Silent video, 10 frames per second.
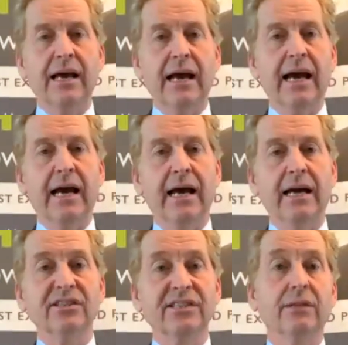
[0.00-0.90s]

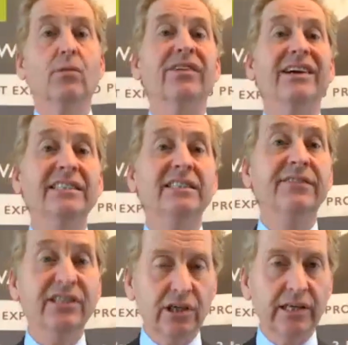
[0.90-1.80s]
and sell them off
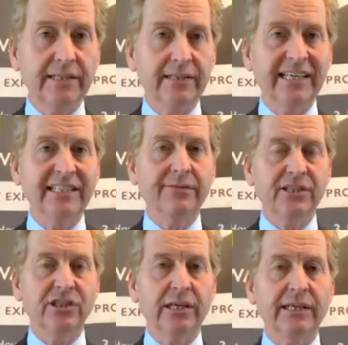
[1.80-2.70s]
individually.
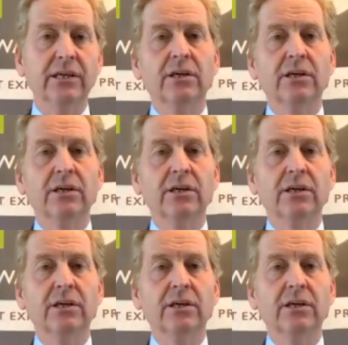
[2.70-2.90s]
Yep.